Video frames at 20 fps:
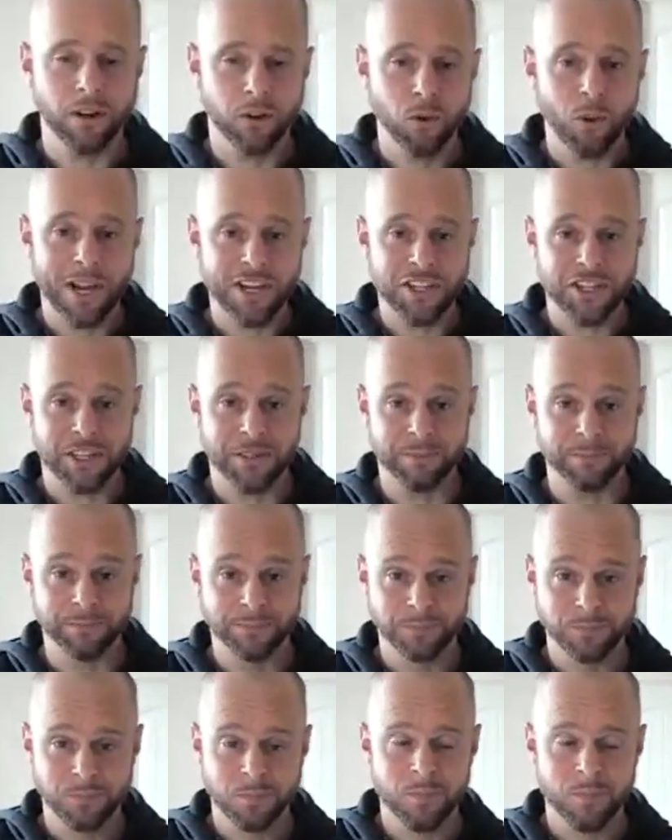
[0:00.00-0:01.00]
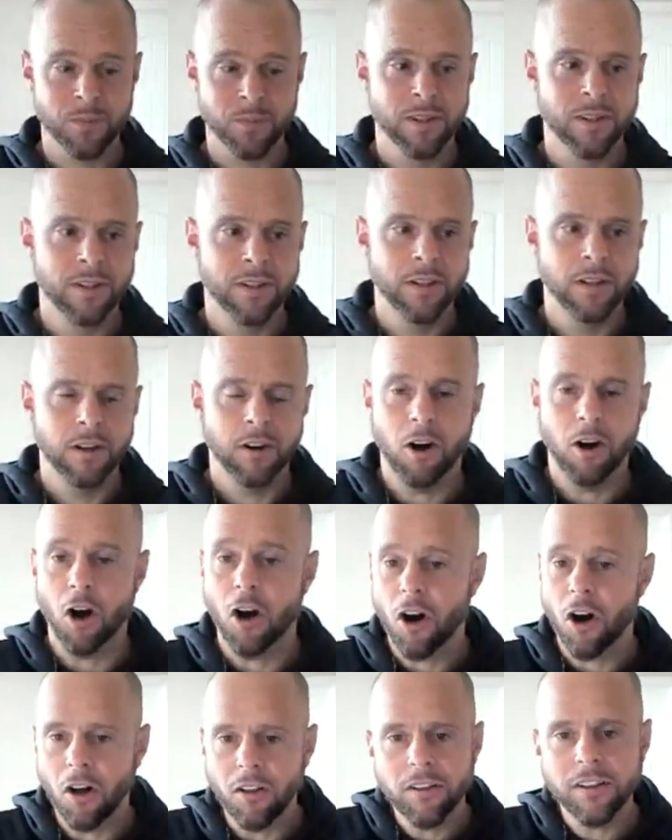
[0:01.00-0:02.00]
question.
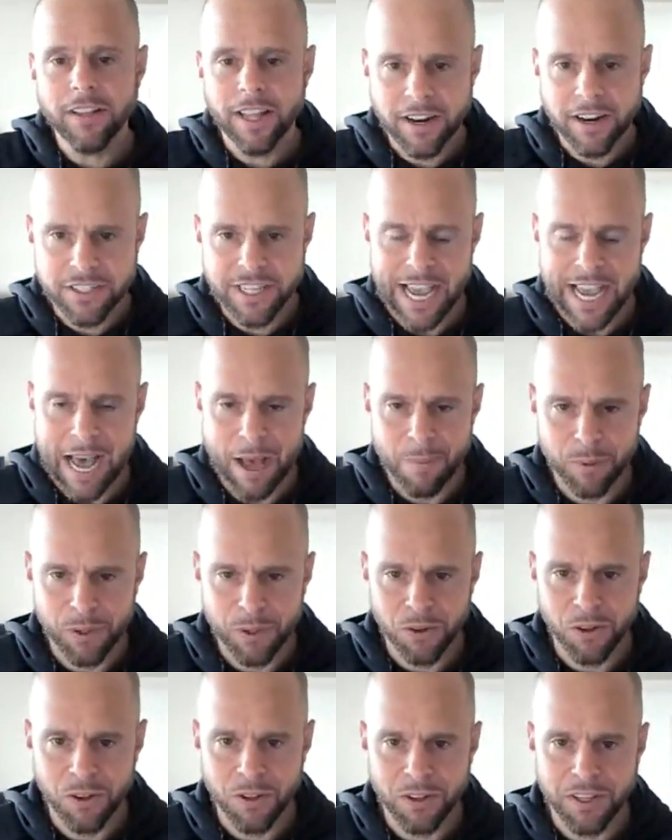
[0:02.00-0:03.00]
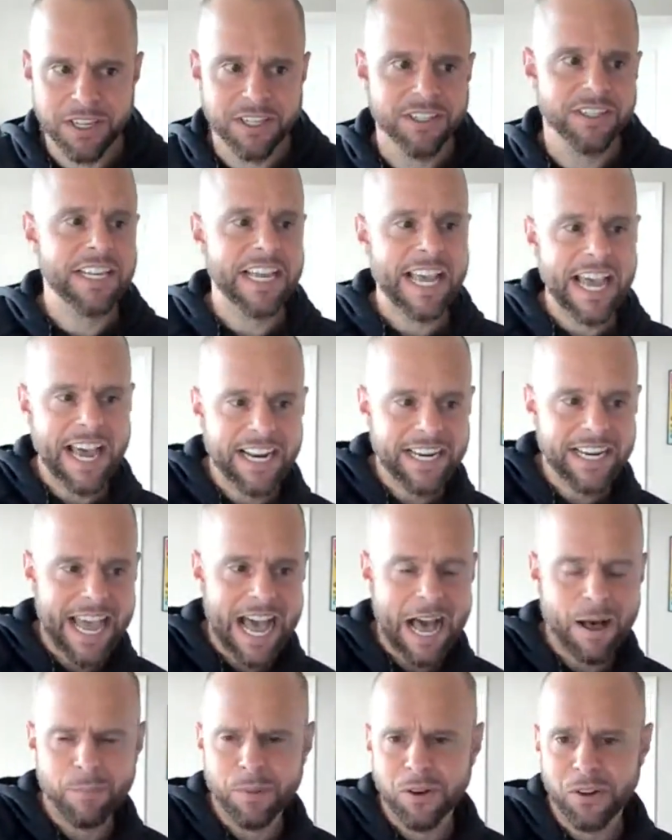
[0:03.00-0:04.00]
Are all the letters capital? Is the N
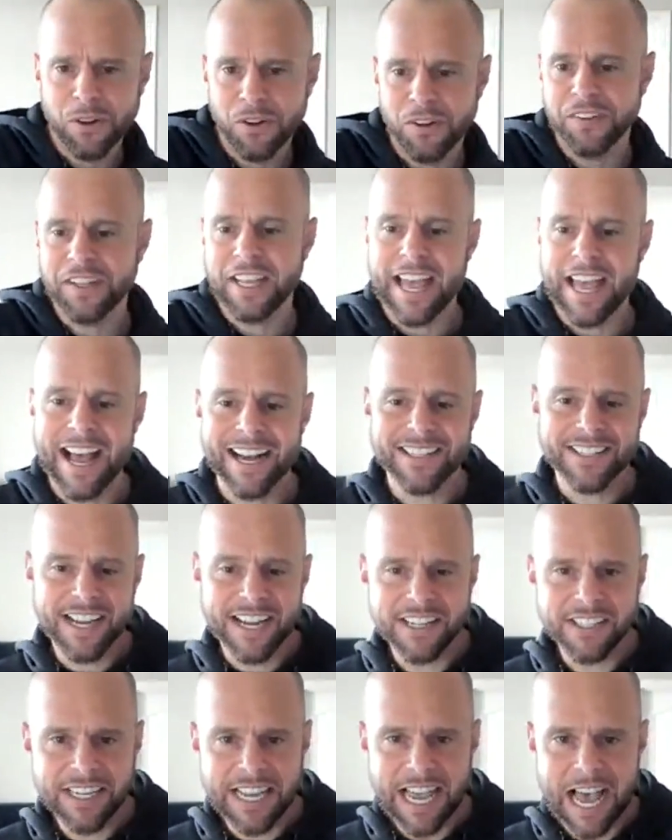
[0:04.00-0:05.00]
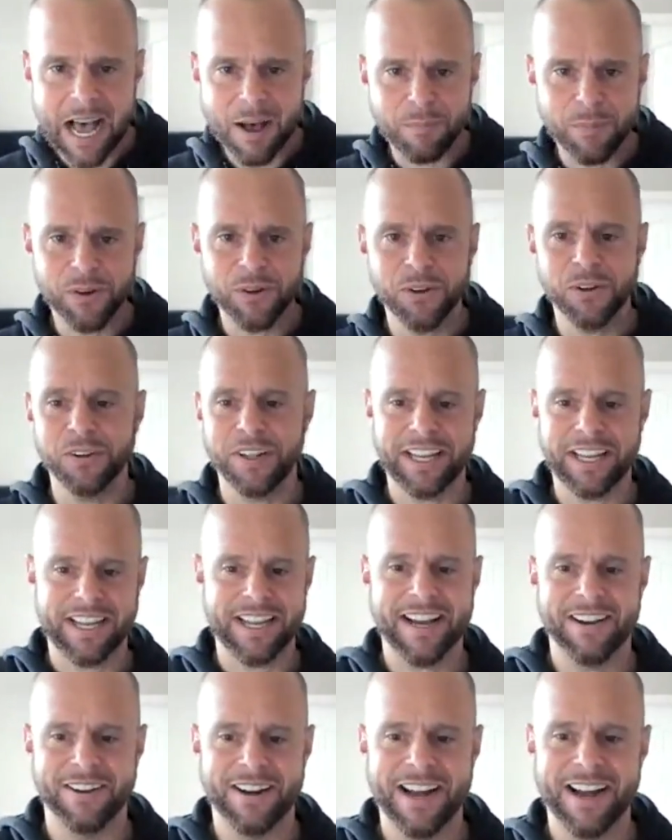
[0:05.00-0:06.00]
capital and the XS capital? Like,
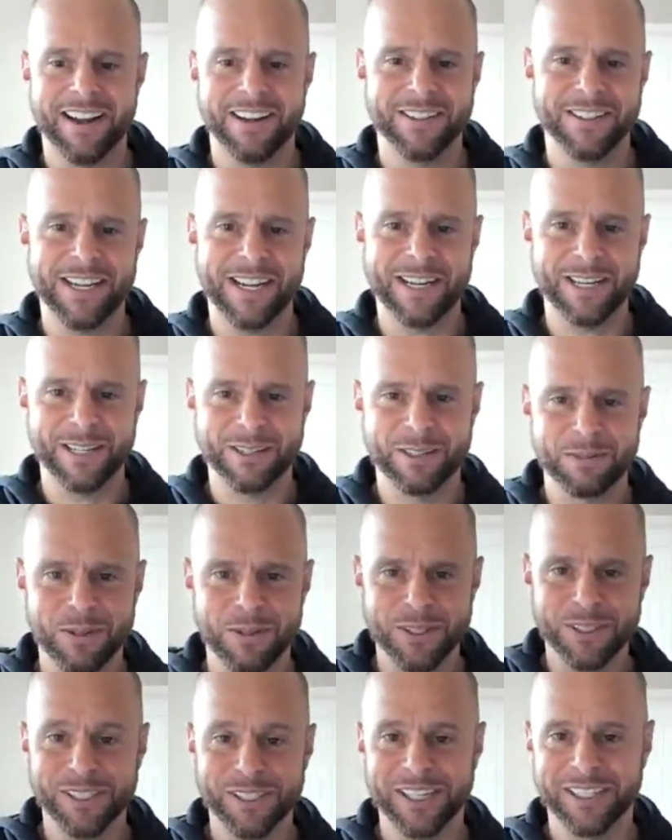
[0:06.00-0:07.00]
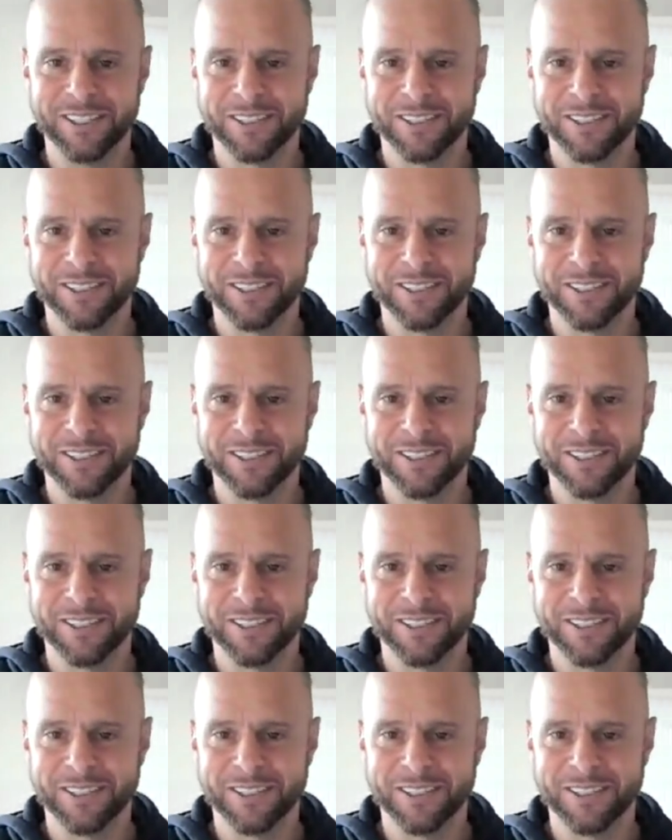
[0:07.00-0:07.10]
how is that supposed to look?